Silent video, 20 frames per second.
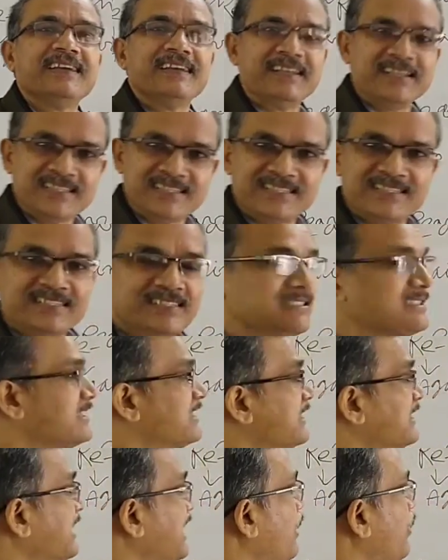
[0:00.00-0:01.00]
It is
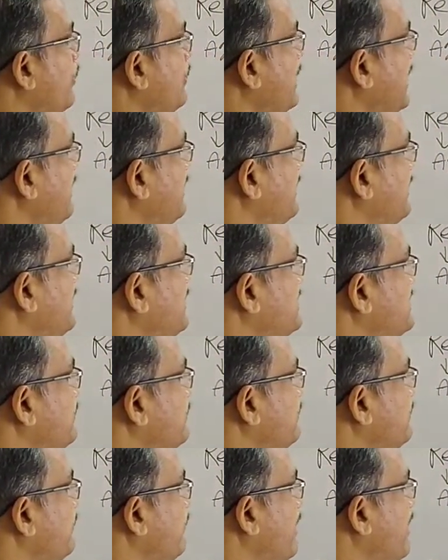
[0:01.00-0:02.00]
noun and
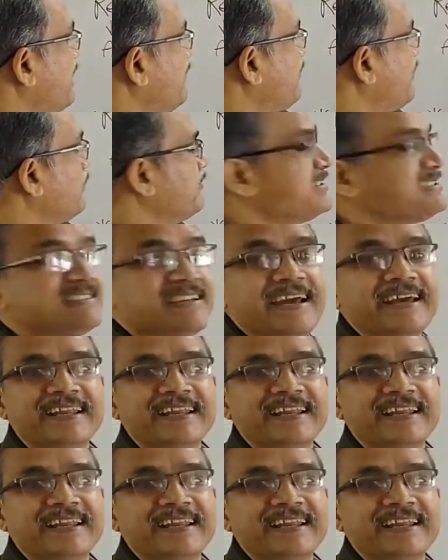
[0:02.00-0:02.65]
verb form is